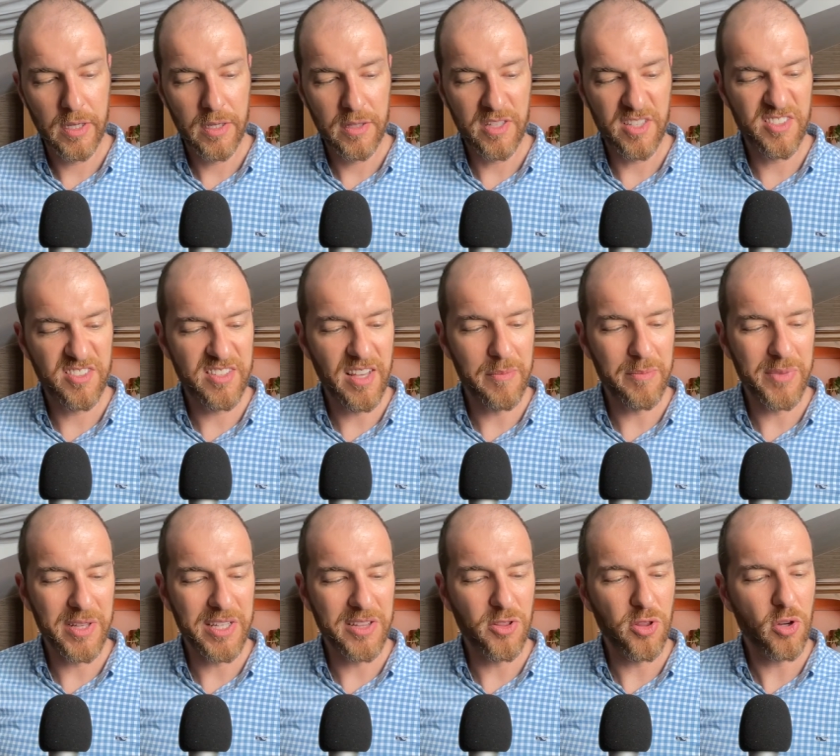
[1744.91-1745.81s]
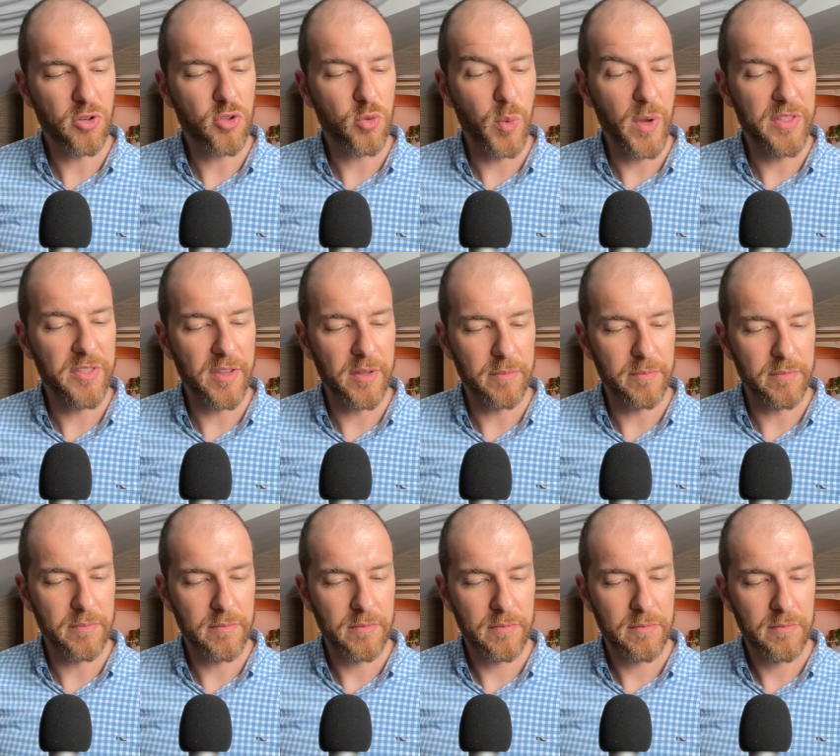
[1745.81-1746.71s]
The assembly looked with
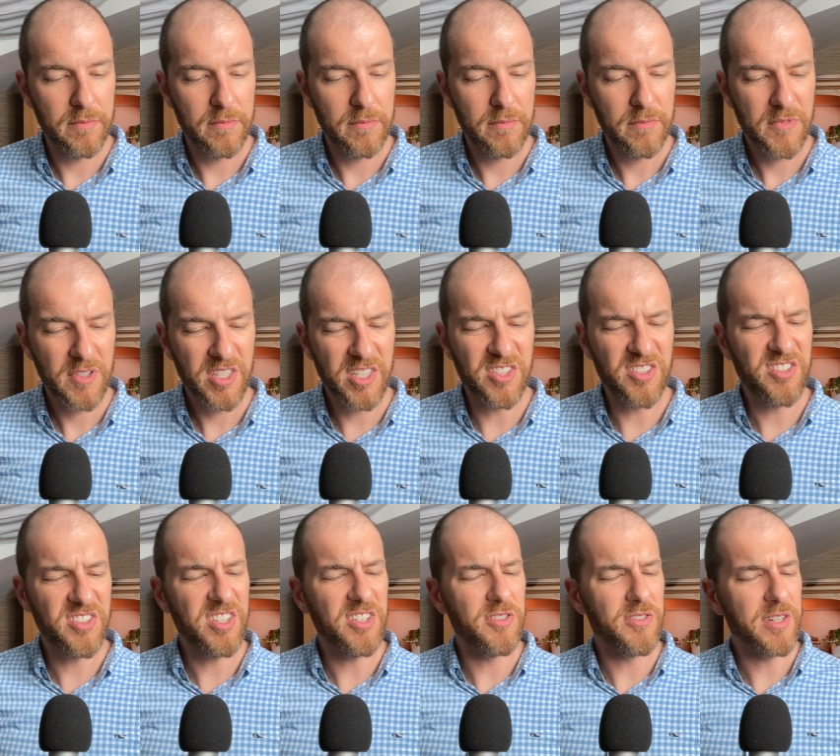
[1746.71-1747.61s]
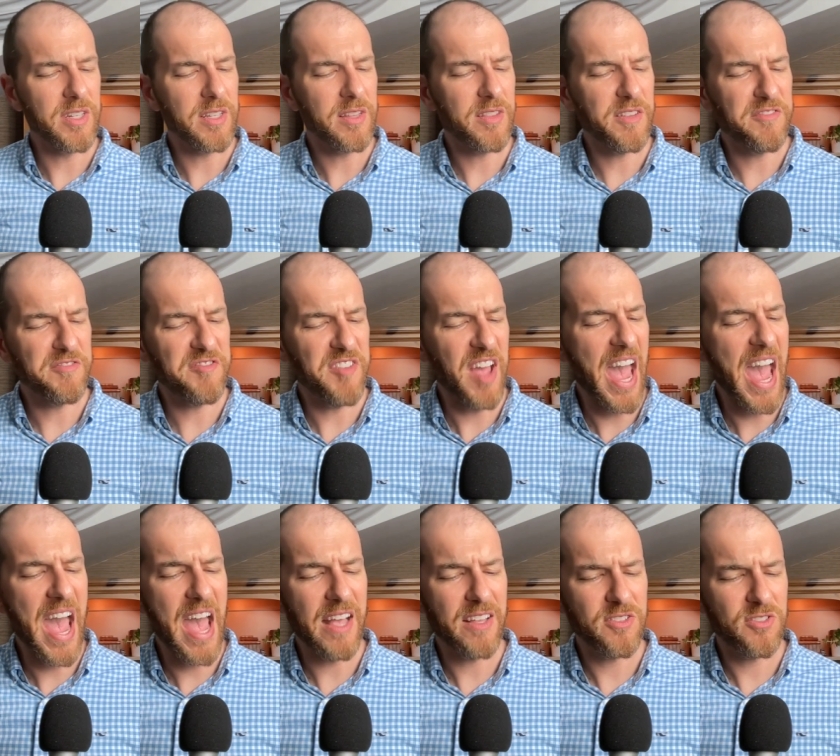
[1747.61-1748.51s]
him, considering the
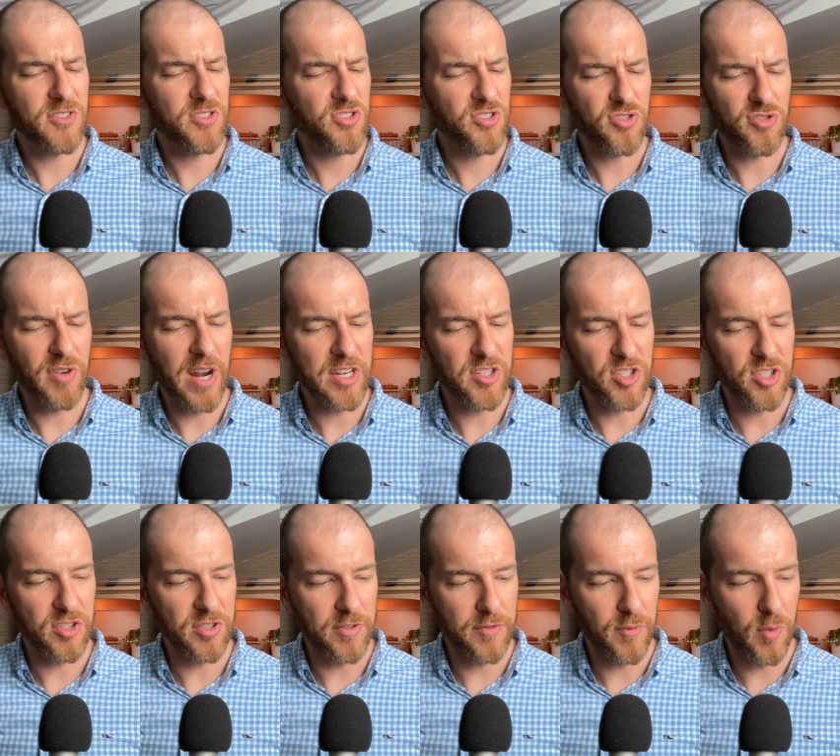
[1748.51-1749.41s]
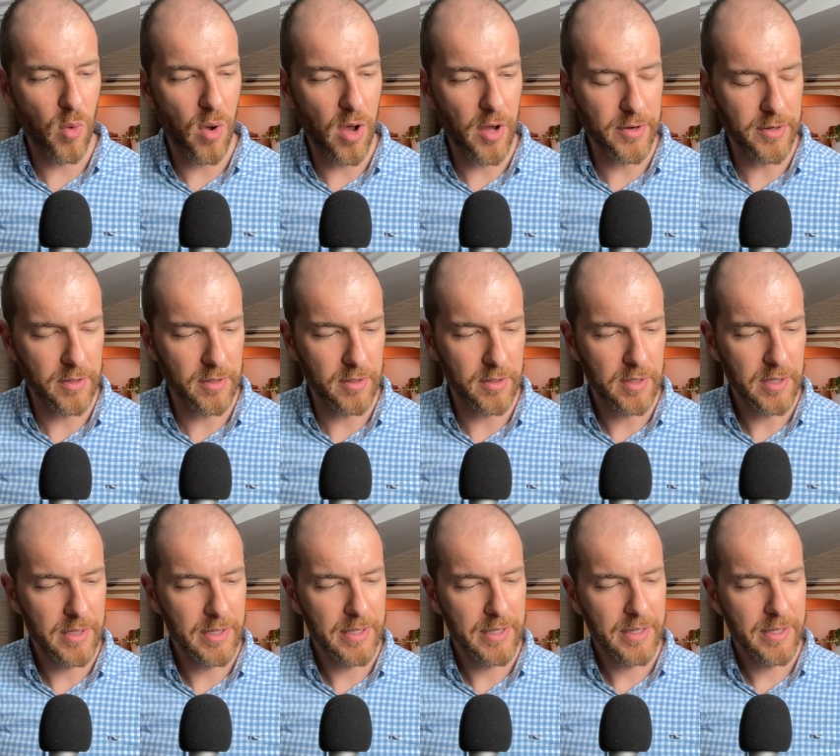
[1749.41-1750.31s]
vast stretches of water,
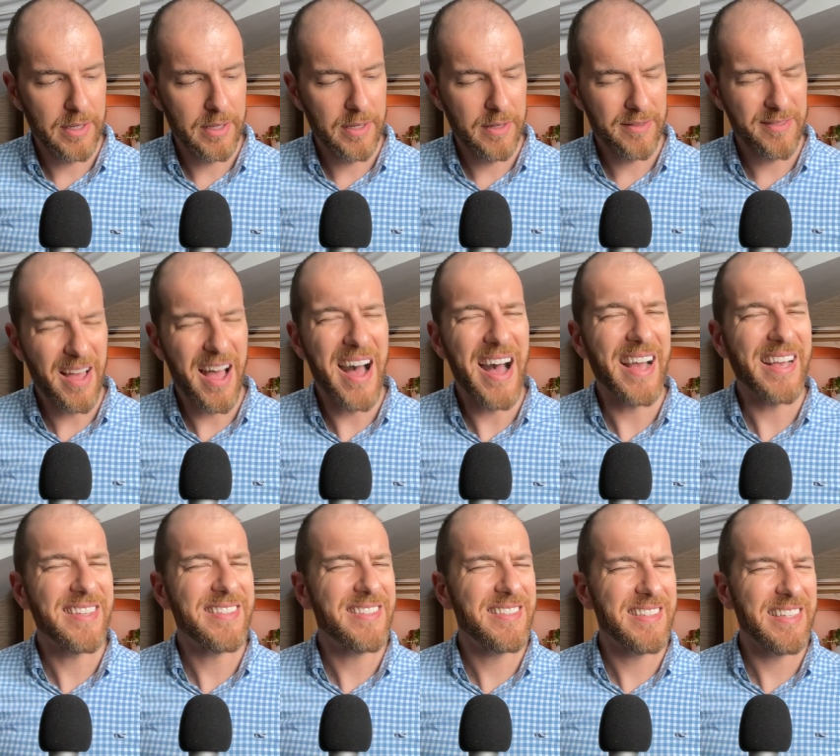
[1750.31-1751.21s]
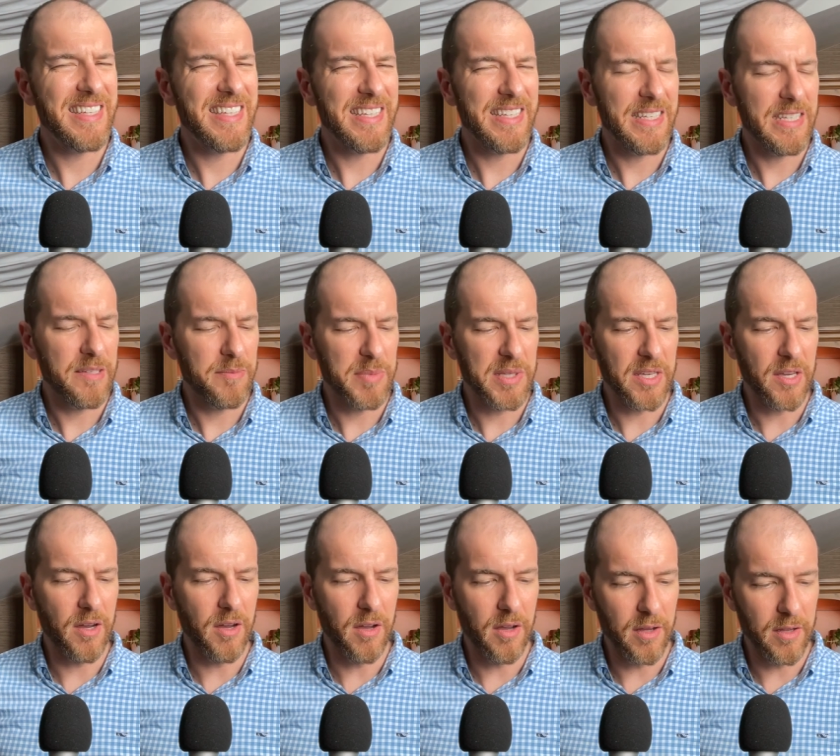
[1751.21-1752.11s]
the high sea
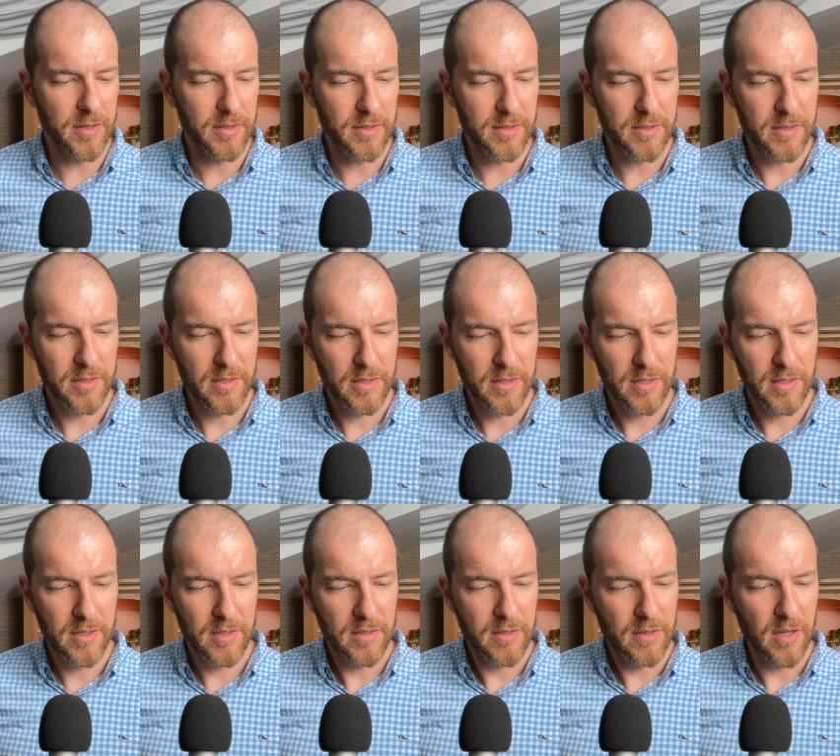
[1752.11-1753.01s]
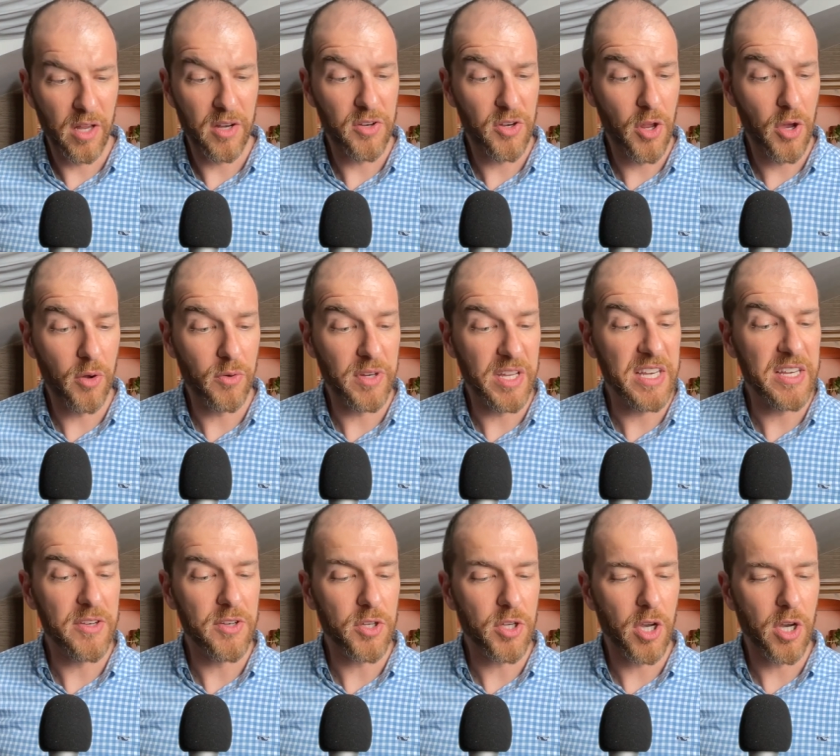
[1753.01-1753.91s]
beyond, unknown
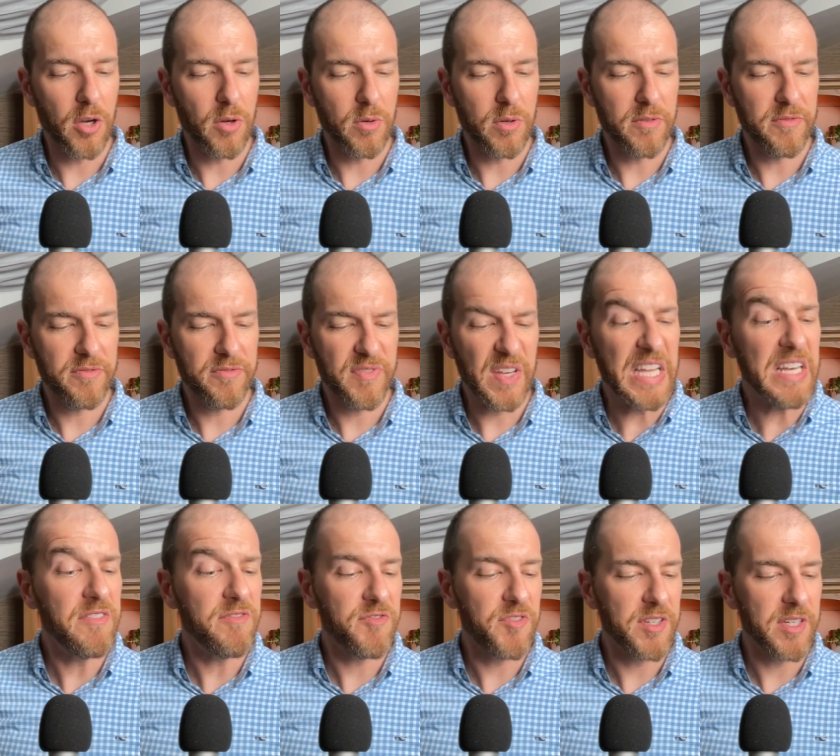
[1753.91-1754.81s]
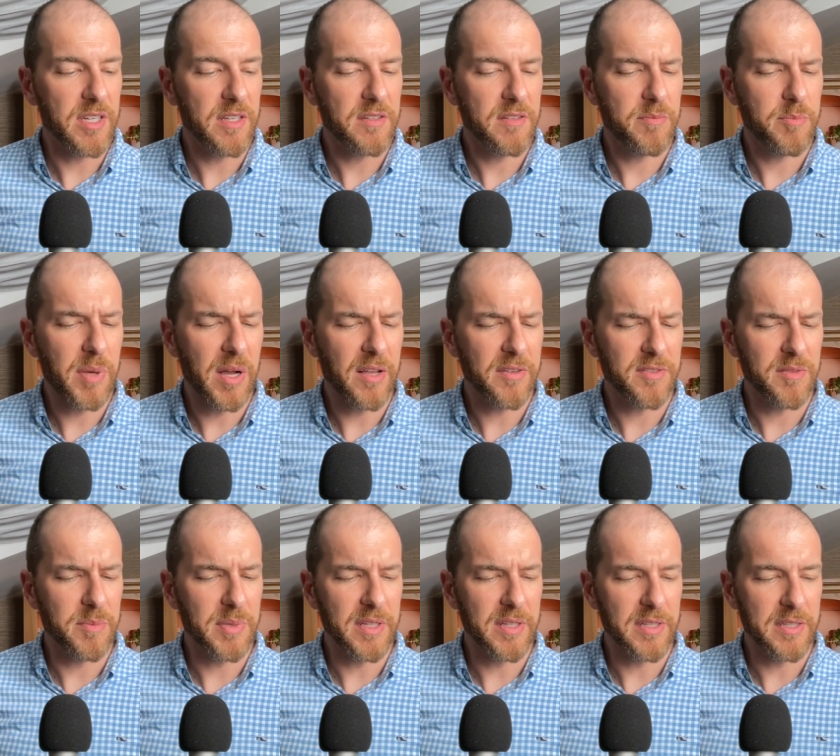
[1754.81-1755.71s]
indigo of infinite
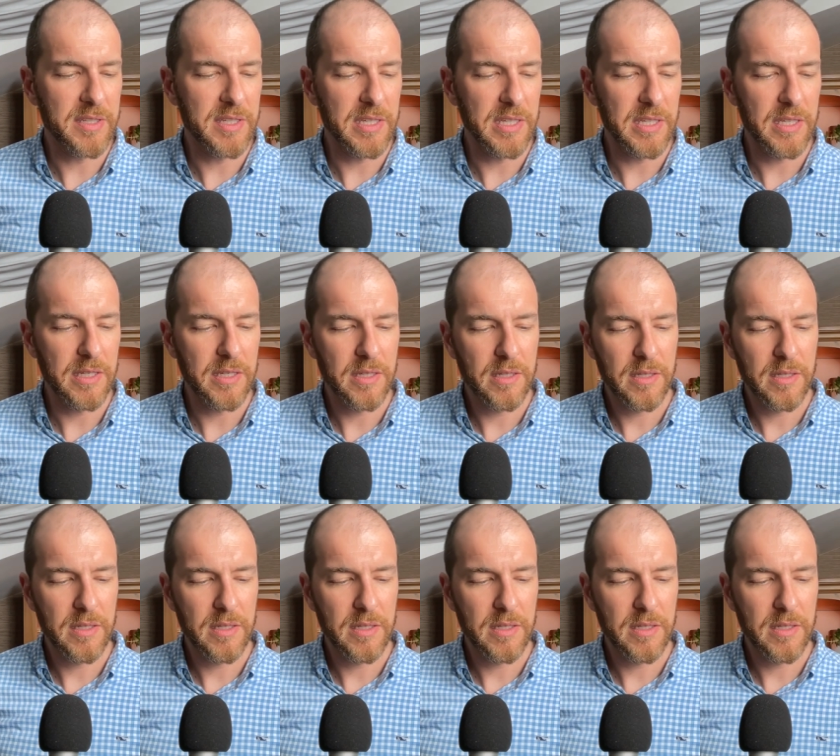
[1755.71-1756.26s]
possibility,